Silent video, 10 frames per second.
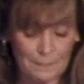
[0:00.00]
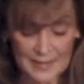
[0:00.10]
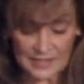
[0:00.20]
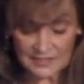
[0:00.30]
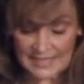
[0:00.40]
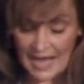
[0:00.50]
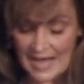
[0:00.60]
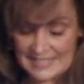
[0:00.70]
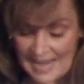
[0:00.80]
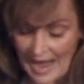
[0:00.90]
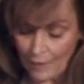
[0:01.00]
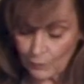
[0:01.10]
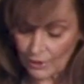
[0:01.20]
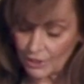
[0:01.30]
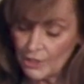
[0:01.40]
build a
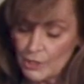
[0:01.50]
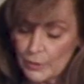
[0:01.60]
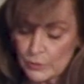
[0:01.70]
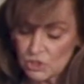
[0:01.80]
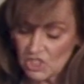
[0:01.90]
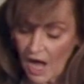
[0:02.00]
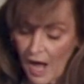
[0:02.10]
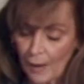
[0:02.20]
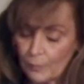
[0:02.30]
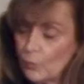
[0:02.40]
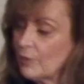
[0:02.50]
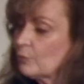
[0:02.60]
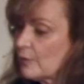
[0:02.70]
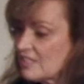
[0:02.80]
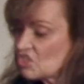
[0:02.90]
tower whose top would
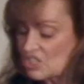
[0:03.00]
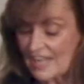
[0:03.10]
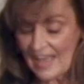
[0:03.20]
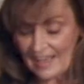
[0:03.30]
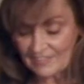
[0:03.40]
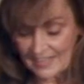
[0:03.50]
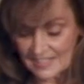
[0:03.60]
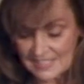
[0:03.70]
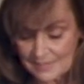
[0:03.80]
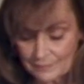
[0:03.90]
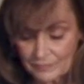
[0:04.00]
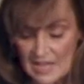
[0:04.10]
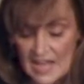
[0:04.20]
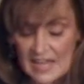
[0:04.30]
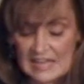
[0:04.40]
reach the heavens.
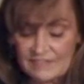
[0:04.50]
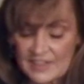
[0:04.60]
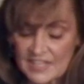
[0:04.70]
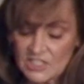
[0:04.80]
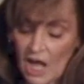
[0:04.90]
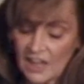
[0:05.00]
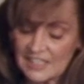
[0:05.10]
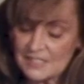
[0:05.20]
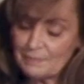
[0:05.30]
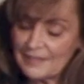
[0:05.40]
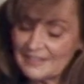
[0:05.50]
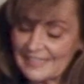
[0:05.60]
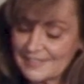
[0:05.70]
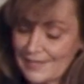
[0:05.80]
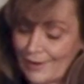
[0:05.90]
Even the tallest
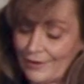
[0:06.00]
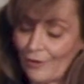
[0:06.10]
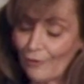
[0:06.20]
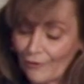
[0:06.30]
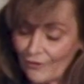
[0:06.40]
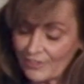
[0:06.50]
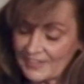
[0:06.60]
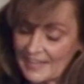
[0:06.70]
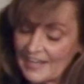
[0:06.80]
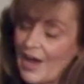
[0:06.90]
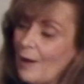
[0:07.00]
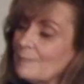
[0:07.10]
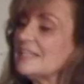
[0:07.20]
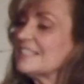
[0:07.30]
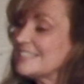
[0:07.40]
buildings on earth cannot
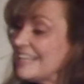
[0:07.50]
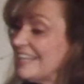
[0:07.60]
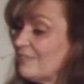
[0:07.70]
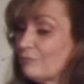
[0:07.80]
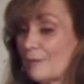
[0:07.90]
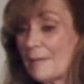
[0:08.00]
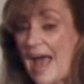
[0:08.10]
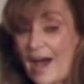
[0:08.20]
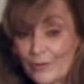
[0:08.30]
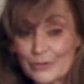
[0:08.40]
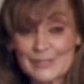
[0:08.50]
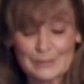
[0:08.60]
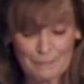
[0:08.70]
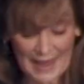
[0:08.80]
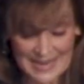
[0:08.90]
be seen from outer
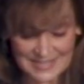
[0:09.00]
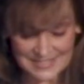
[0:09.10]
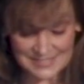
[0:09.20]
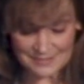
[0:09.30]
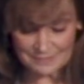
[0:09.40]
space.